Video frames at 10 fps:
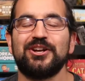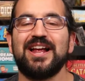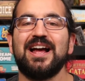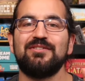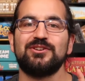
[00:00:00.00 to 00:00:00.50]
gonna
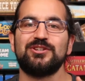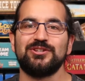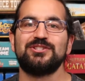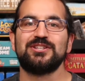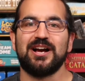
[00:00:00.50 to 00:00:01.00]
have a
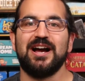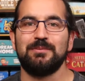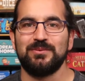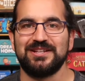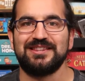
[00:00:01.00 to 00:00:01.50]
good
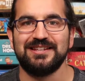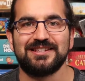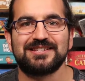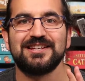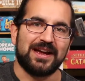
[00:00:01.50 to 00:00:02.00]
time with
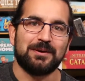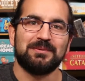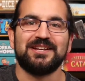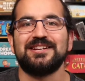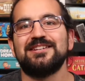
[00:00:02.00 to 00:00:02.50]
this.
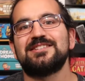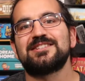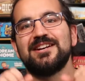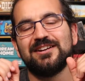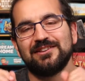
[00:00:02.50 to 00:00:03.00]

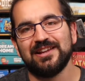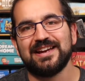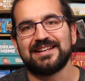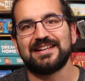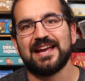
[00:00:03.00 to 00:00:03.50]
Families,
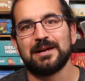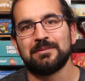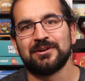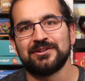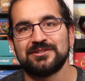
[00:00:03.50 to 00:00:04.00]
light
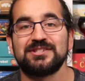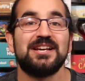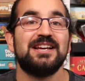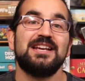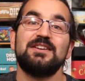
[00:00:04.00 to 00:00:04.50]
gamers,
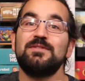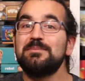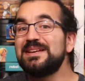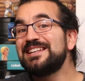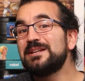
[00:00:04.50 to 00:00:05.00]

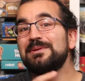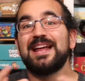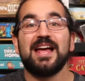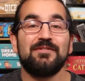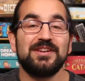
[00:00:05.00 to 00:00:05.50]
even medium and
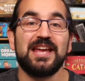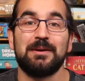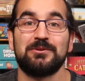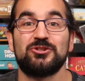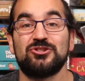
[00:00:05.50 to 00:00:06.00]
heavy
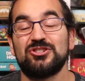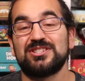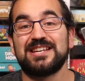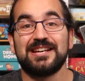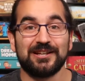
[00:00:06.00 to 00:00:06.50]
gamers should
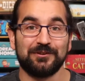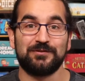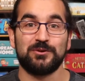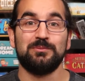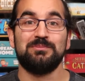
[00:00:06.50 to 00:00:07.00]
just kill a
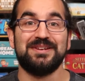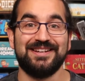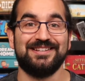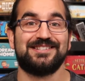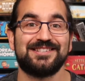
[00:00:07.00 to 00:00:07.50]
few
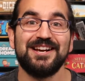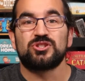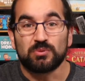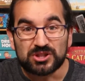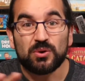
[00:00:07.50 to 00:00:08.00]
minutes.
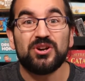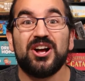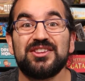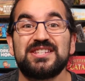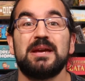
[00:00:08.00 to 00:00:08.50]
So what's going
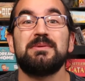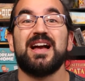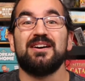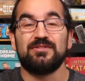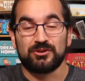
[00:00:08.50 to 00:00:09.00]
on in this game, you
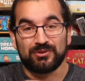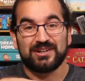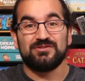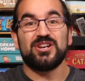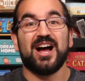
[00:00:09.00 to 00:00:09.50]
have a grid
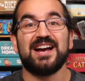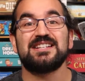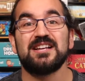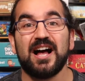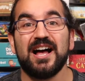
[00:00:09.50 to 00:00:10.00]
of 9
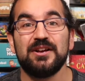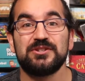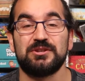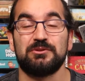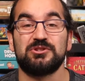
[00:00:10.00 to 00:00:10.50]

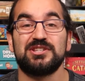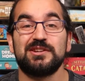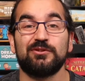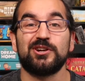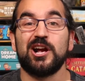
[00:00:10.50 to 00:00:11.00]
tiles and there's a
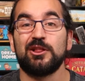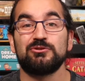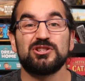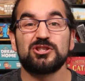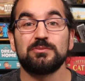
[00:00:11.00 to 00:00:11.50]
different color
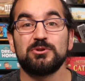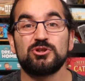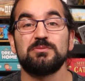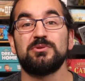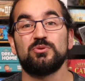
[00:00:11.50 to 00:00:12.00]

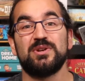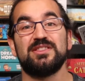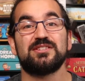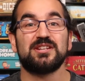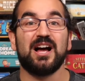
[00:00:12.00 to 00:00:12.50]
distribution
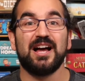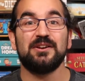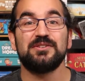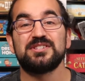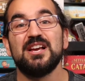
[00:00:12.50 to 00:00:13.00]
between the
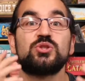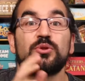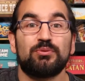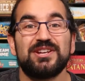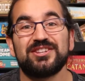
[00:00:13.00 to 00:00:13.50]
tiles. So
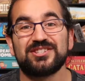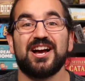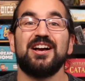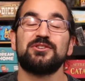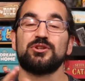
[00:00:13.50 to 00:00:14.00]
3 of the
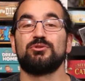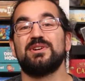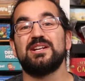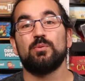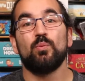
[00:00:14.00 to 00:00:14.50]
tiles are
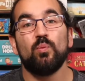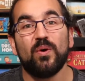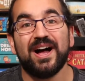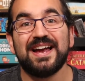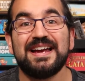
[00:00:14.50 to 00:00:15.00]
green and
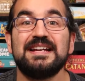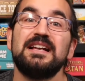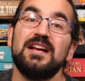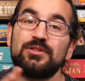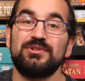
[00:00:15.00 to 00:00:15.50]
white,
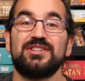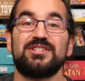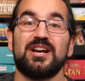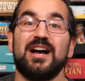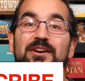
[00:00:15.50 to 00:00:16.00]
3 of the
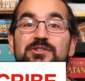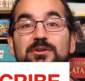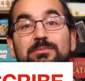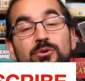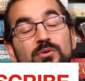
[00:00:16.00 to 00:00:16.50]
tiles
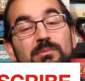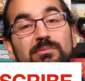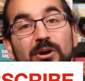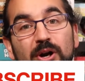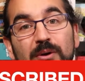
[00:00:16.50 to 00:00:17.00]
are blue and
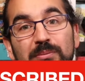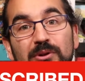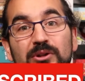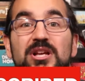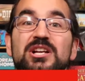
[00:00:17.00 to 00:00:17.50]

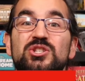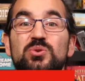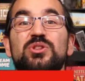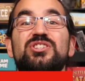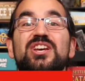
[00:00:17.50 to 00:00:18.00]
purple,
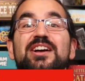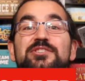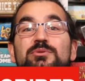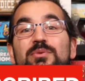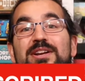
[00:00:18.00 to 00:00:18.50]
2 of the
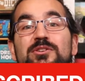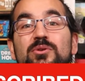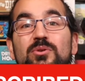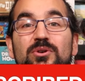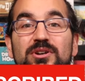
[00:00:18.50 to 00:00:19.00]
tiles are red and
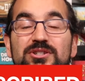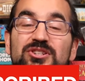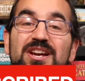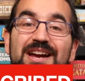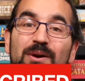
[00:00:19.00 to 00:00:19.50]

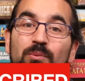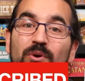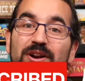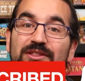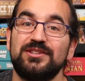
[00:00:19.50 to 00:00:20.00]
orange, and
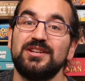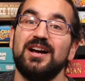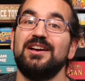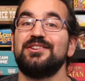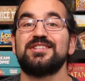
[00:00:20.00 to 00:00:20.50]
1 of the
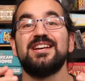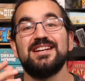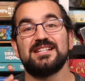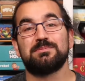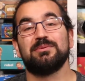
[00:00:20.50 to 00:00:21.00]
tiles
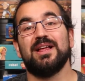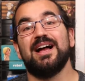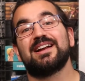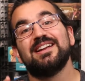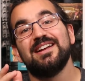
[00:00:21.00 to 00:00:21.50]
is
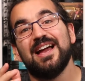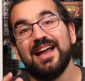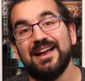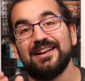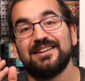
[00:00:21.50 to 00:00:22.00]
black
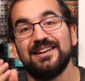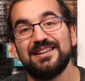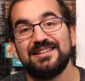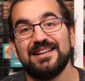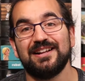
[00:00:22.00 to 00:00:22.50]
and
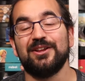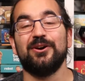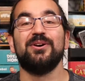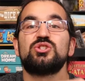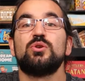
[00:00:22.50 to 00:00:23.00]

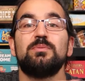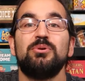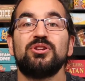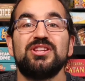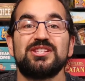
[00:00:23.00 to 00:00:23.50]
yellow. So you
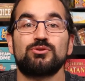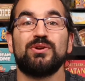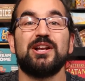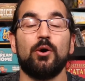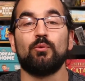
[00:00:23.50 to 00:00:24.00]
put this
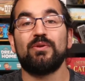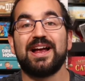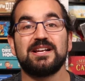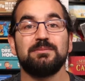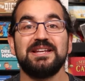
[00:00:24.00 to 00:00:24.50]
grid out
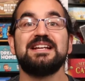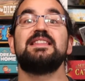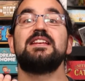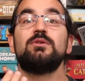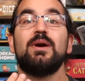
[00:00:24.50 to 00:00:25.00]
randomly
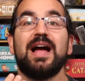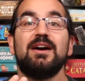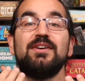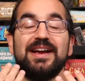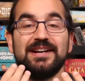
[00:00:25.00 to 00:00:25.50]
and then you
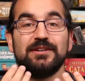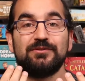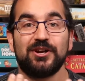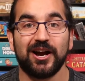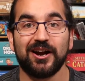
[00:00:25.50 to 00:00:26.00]
have a hand
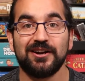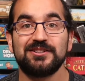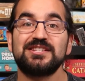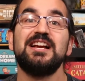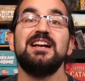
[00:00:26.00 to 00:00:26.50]
of
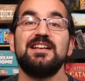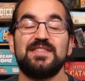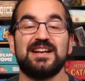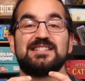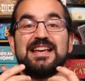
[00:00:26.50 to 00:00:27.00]
cards
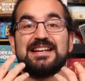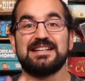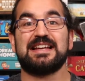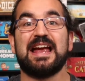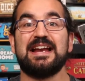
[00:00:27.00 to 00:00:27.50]
that's
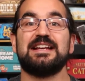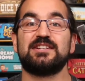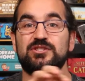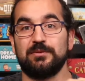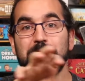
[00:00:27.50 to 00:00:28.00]
indicating a
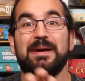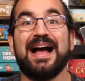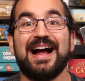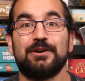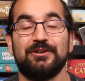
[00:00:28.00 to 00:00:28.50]
certain
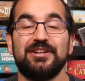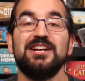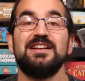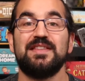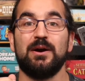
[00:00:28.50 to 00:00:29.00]
pattern
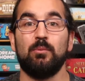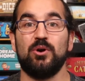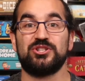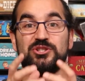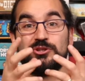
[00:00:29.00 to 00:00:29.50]
that I want